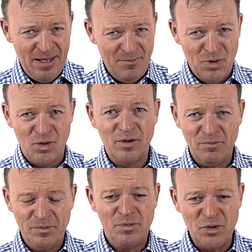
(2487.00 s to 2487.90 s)

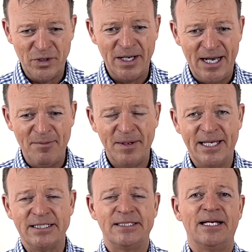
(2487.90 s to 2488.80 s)
poor guy,
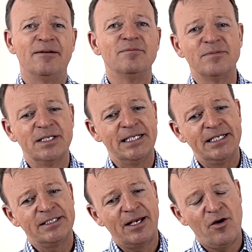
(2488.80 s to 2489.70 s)
because
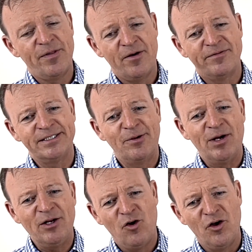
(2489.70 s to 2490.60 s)
they obviously
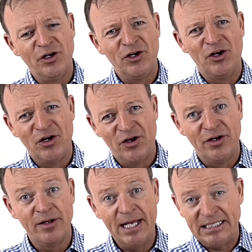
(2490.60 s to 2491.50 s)
went on and on and on,
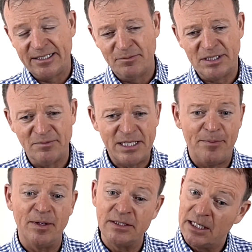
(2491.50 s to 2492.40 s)
and that sometimes
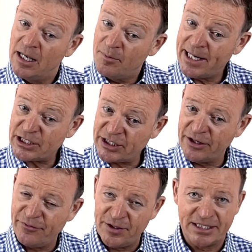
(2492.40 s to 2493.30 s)
happens. But actually,
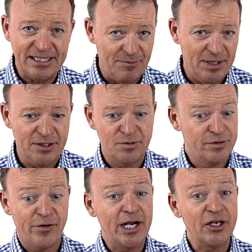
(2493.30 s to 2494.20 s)
the first 10 minutes was
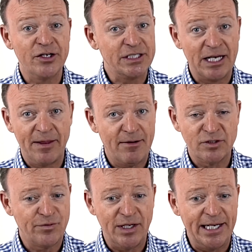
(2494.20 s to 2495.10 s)
very good, so that was
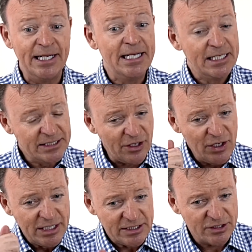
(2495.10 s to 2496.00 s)
fine. So
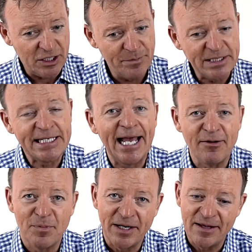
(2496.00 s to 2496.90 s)
don't be scared
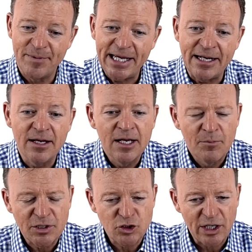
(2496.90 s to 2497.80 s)
of putting them in,
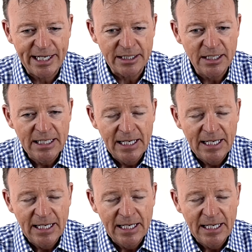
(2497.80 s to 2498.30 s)
but try and